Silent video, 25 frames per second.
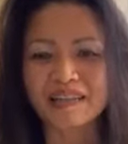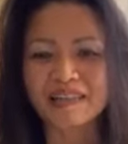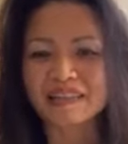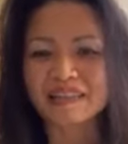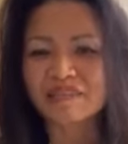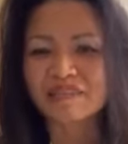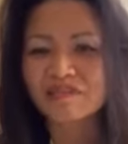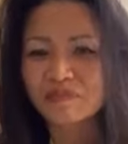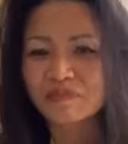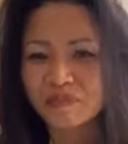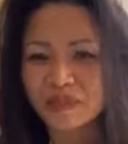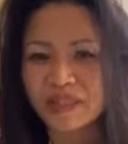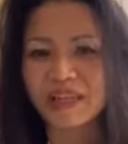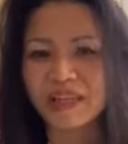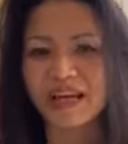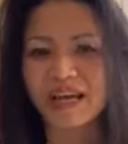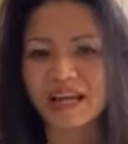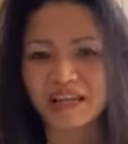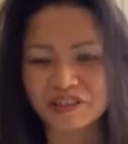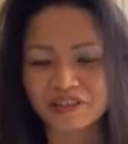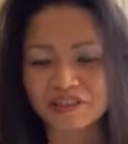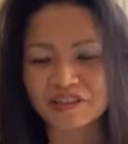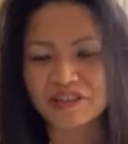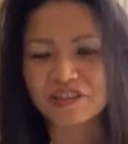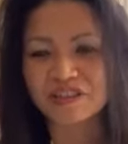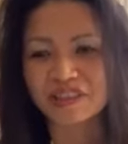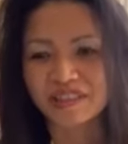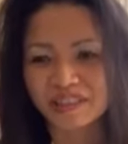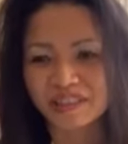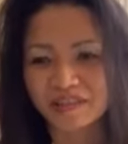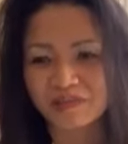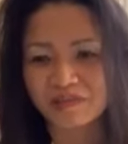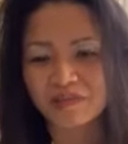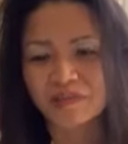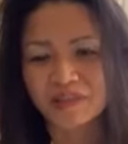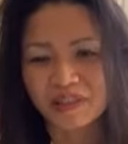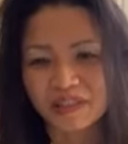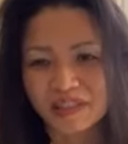give me energy
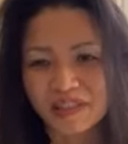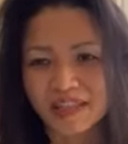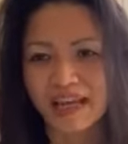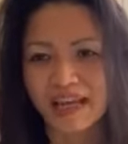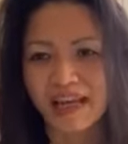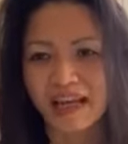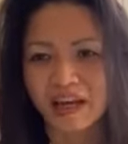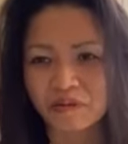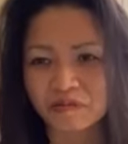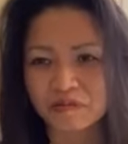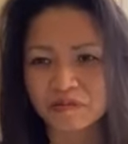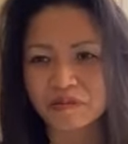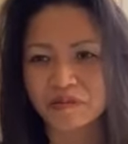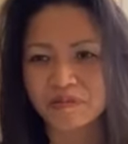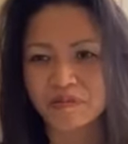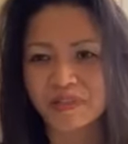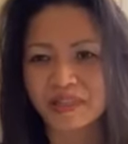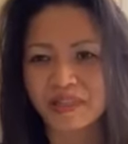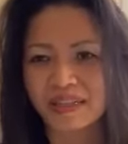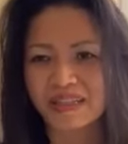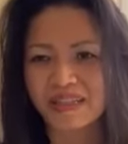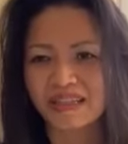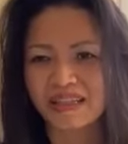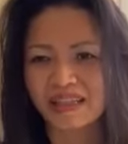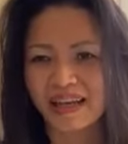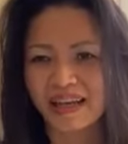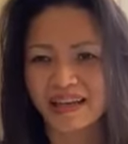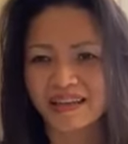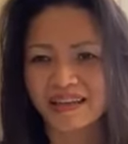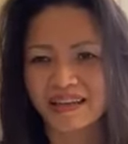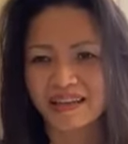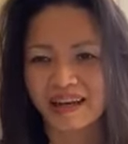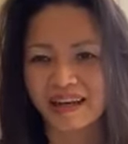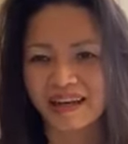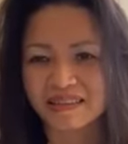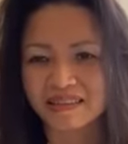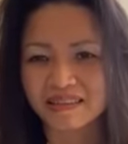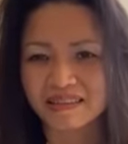really helps me get
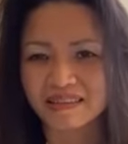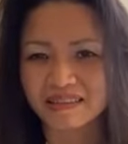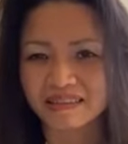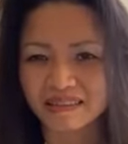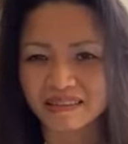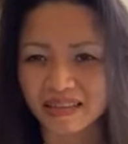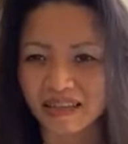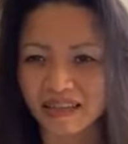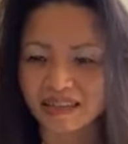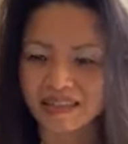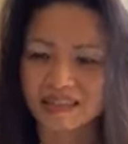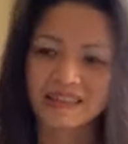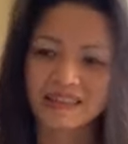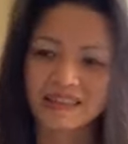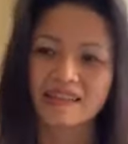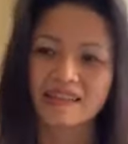unstuck.